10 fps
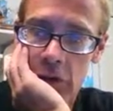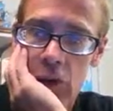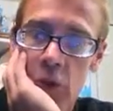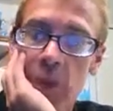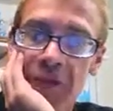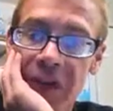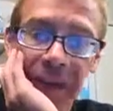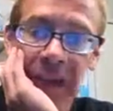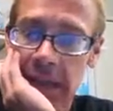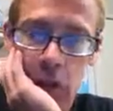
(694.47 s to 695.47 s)

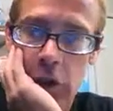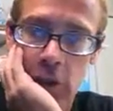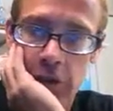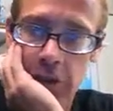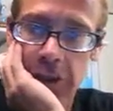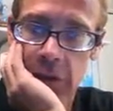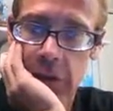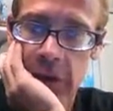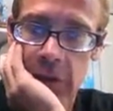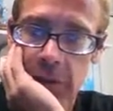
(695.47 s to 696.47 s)
suificating all over the
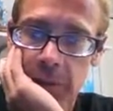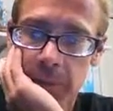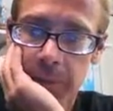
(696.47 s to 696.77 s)
internet